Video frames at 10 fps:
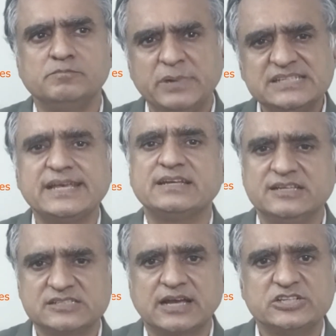basic
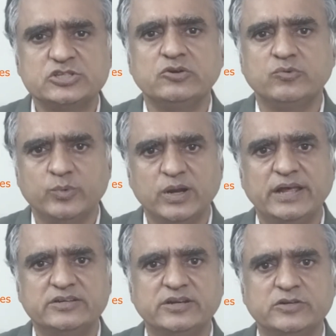discussion
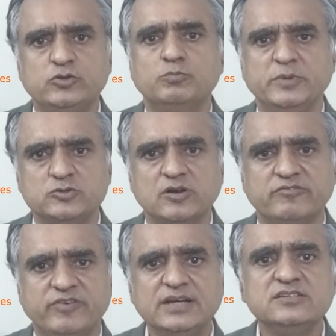related to mutual
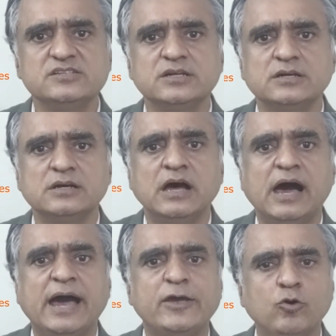funds.
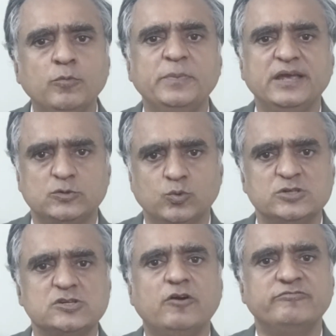I hope it
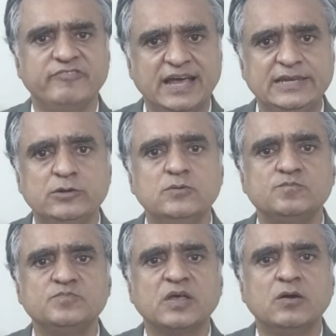was of value.
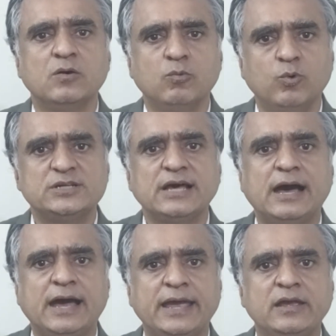What
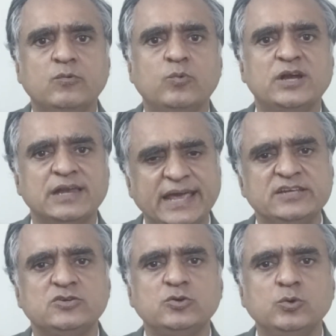I would
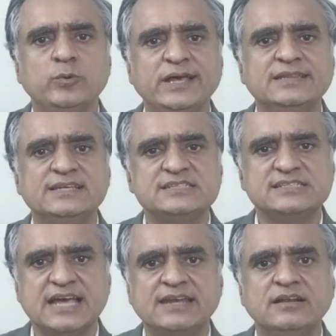like to do in
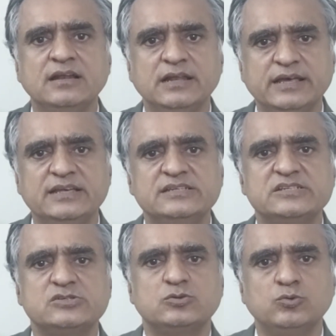this channel
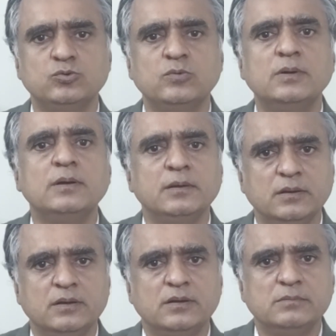is to
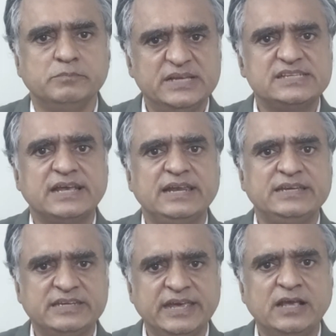
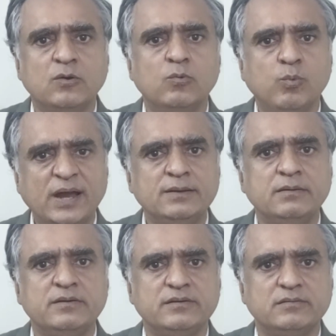basically take one
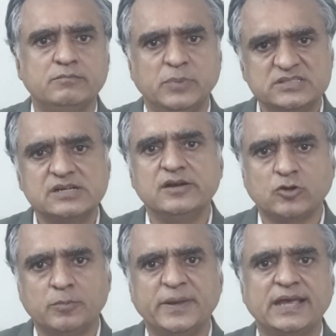personal
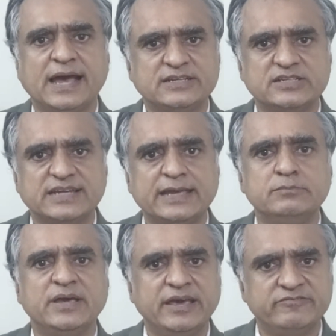topic at a
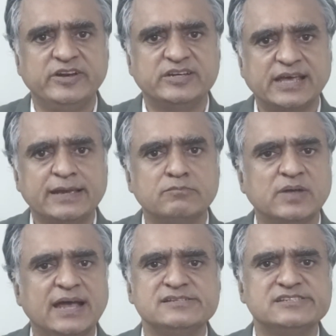time every
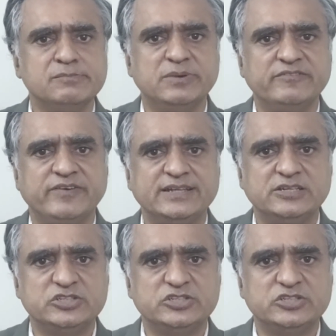time and simplify the